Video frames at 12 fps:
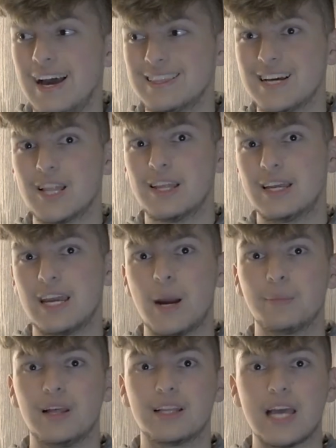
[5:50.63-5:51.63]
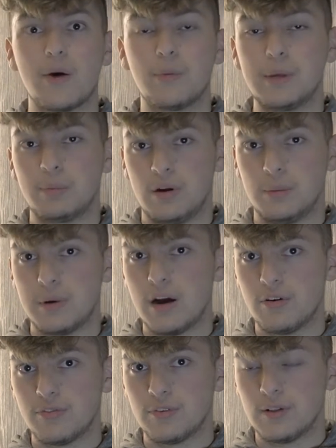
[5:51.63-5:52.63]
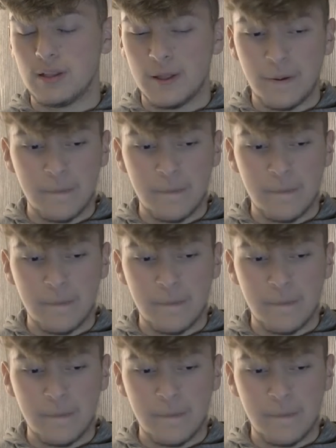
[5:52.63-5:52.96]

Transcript: I thought that a camera like that would be pretty powerful.